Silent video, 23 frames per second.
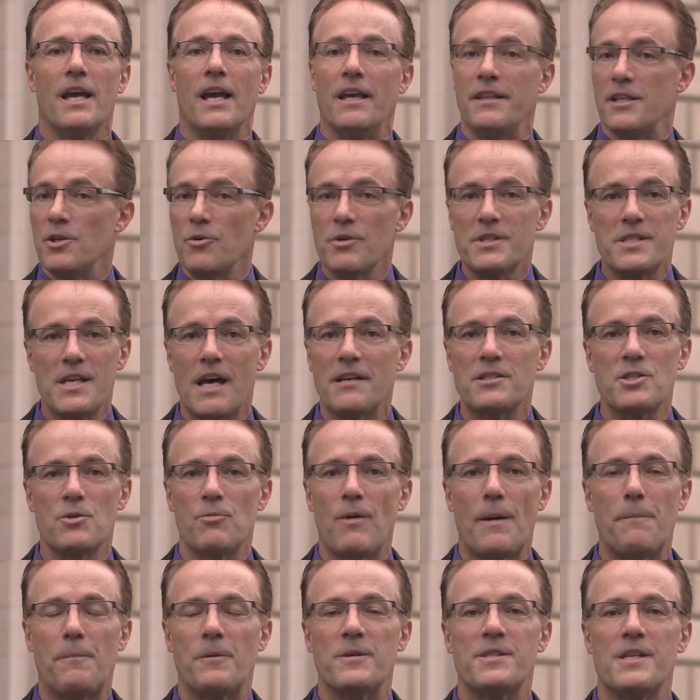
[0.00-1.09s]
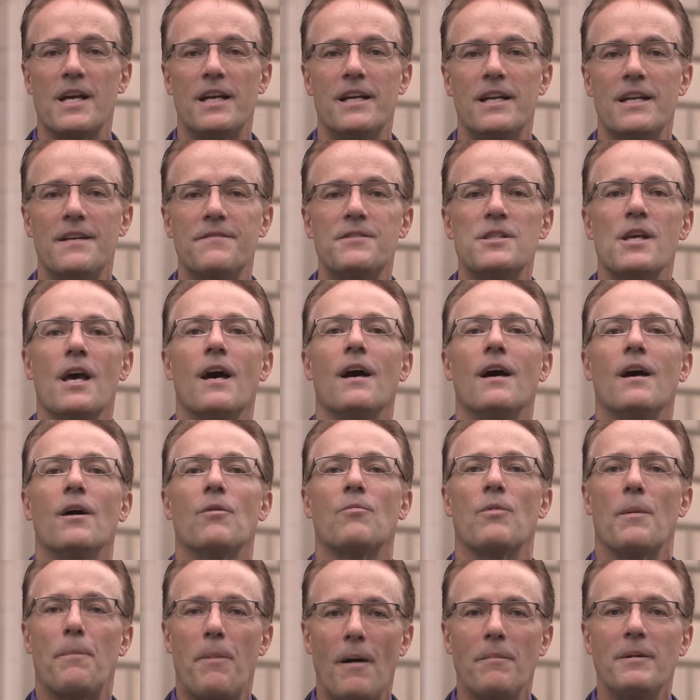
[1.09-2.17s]
In the U.S. House of Representatives,
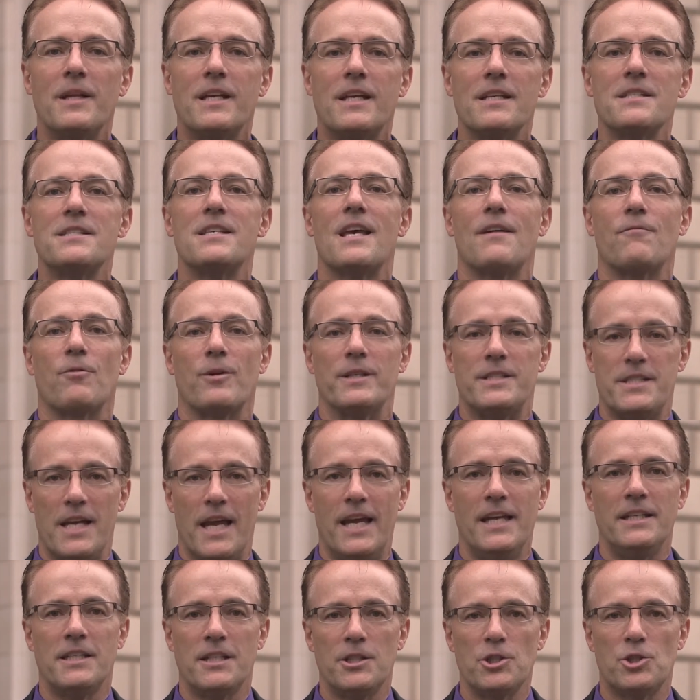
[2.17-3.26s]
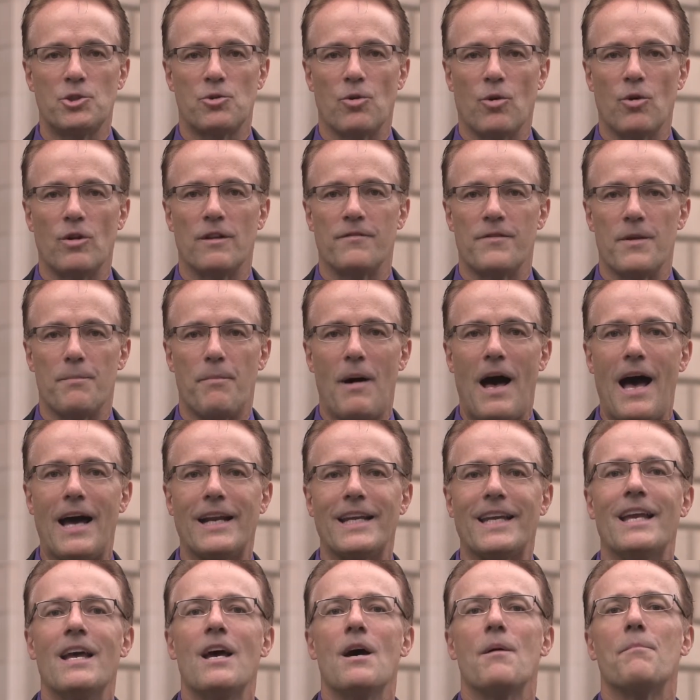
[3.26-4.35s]
Republicans have retained control of the
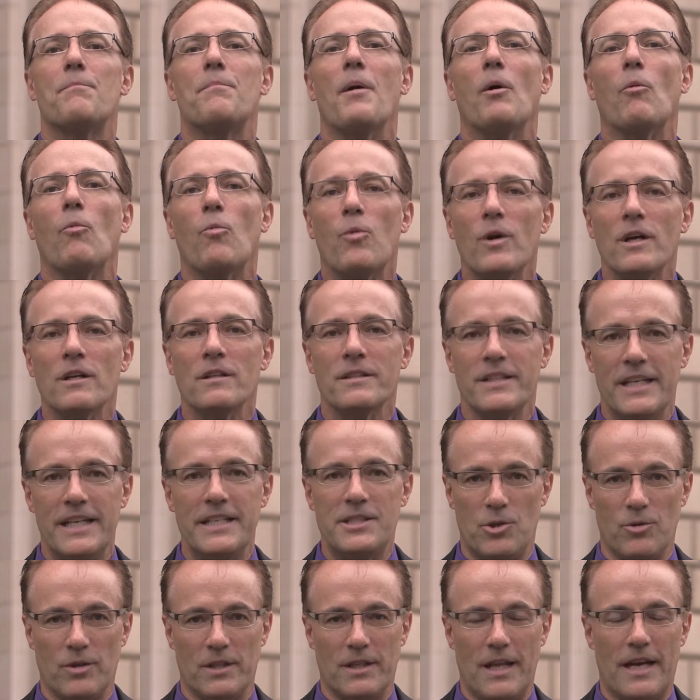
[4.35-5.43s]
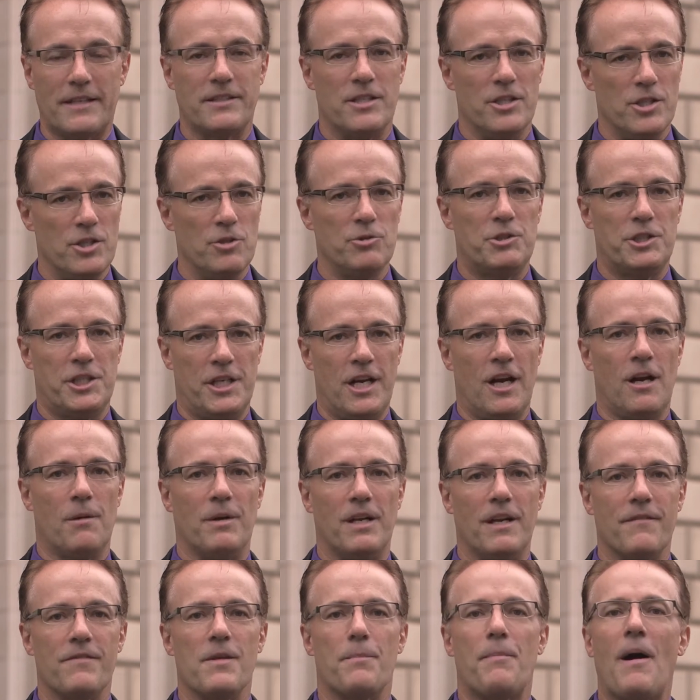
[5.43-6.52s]
body, but will need to elect a new
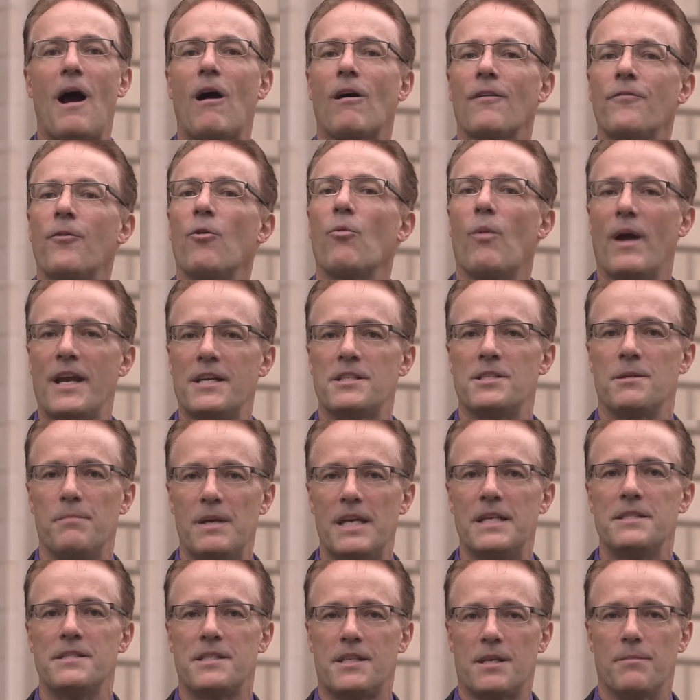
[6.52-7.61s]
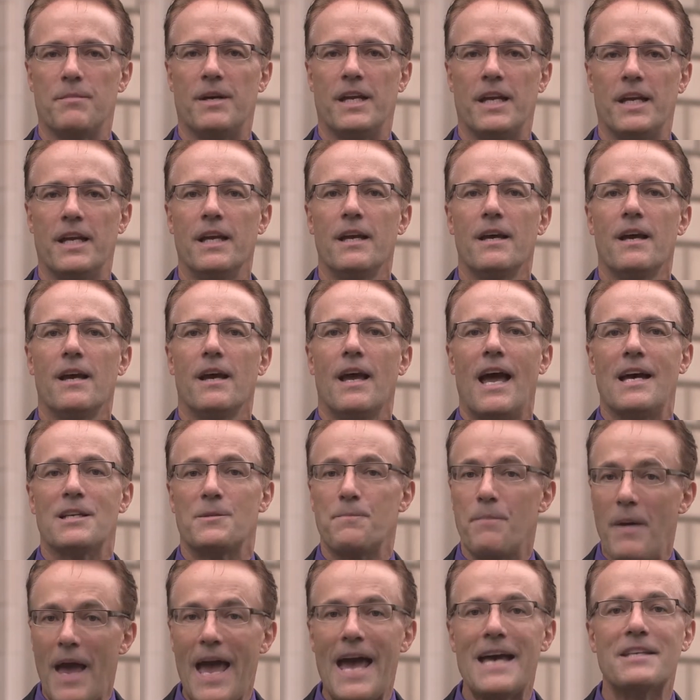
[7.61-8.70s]
chairman of the powerful Ways and Means Committee, as
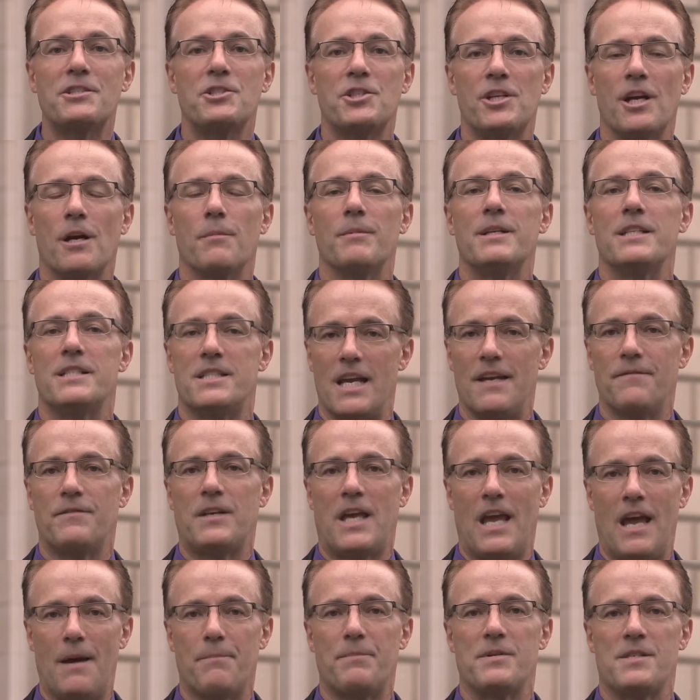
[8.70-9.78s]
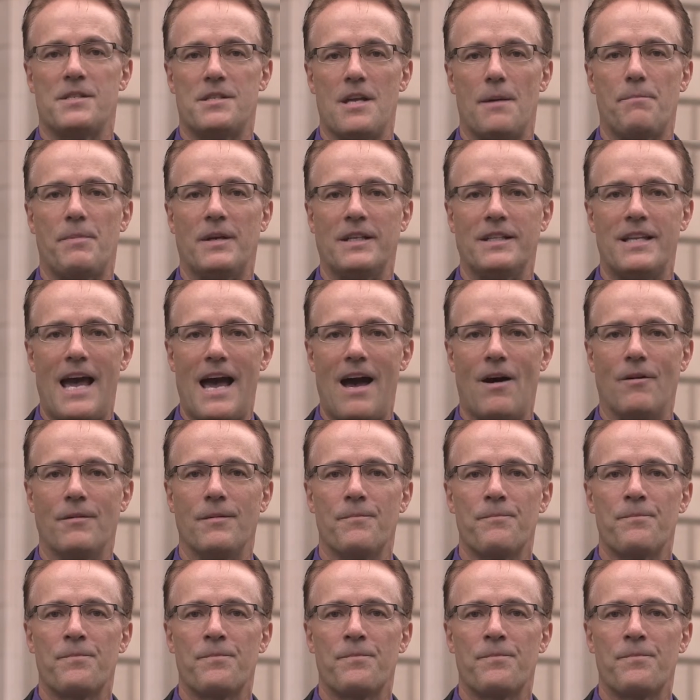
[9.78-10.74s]
past chairman Dave Camp is stepping down.